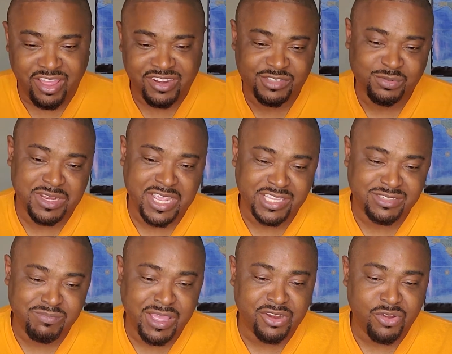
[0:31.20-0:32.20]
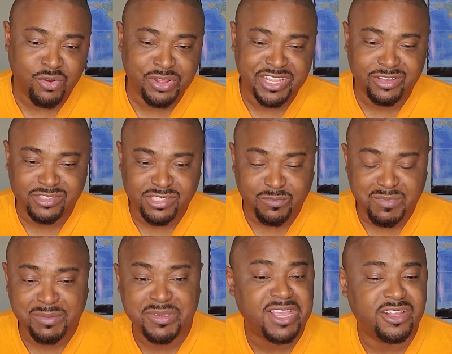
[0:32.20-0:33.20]
This one has better audio, so
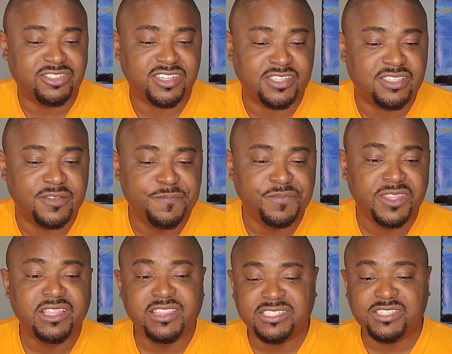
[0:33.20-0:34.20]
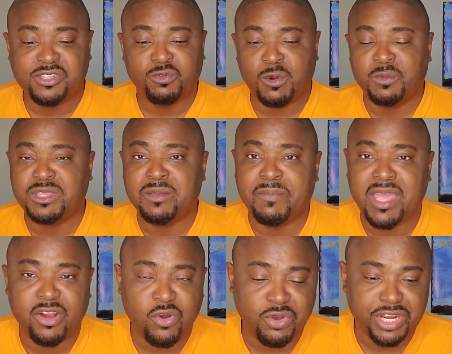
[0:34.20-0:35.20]
maybe I'll just listen to the one with the
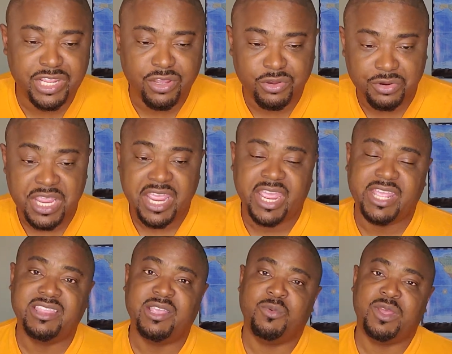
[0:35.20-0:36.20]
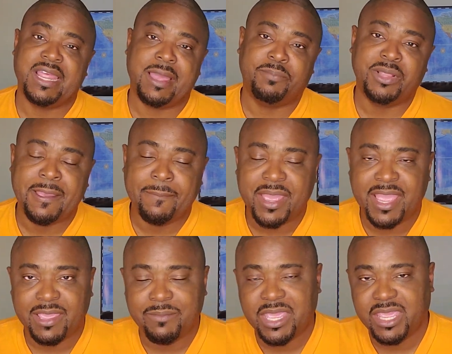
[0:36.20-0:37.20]
better audio, and then when I play it
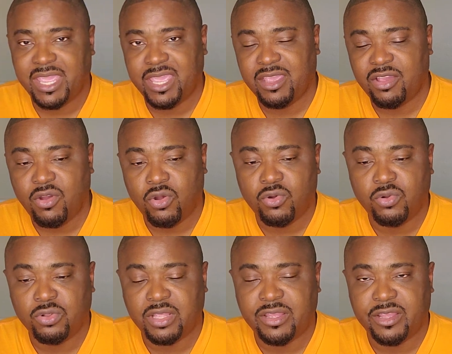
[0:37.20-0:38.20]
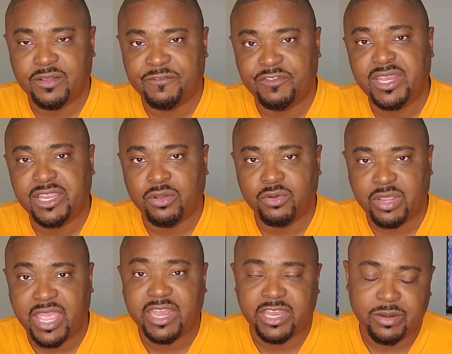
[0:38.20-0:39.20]
back and make a whole video
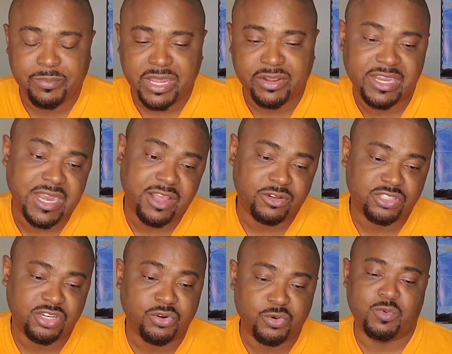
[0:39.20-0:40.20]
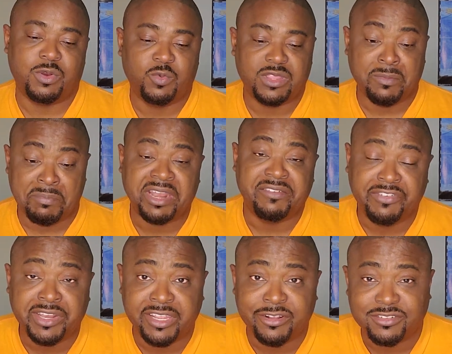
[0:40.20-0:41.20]
edit about it, I'll show the one with the better
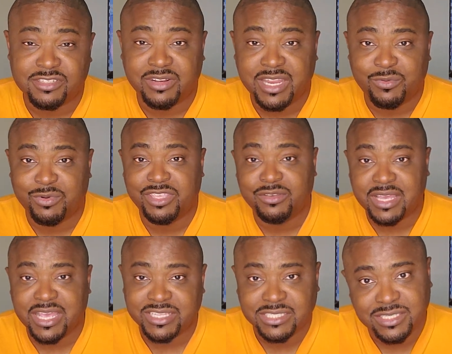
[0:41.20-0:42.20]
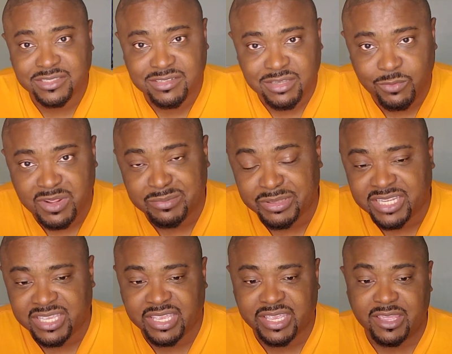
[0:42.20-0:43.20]
video, so that way you guys can see what I'm
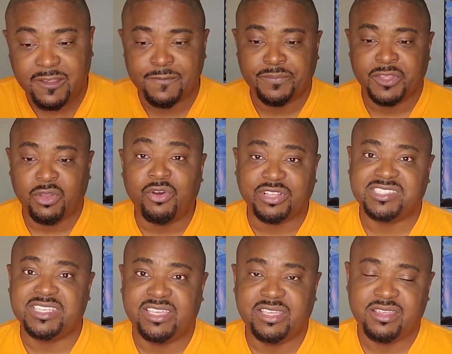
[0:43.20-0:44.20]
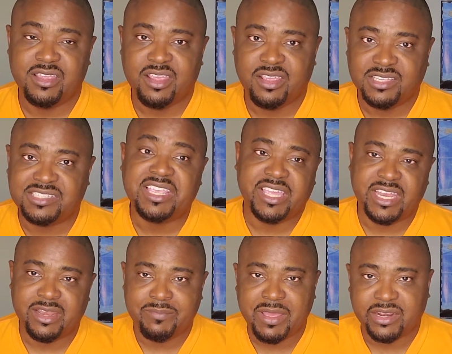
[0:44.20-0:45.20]
looking at, or see it
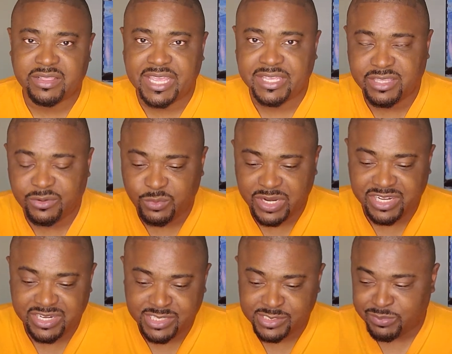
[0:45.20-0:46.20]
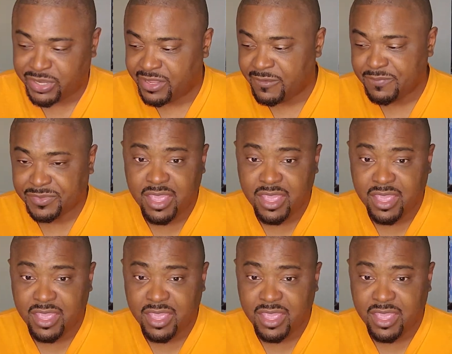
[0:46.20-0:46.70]
in a better light than what it is. But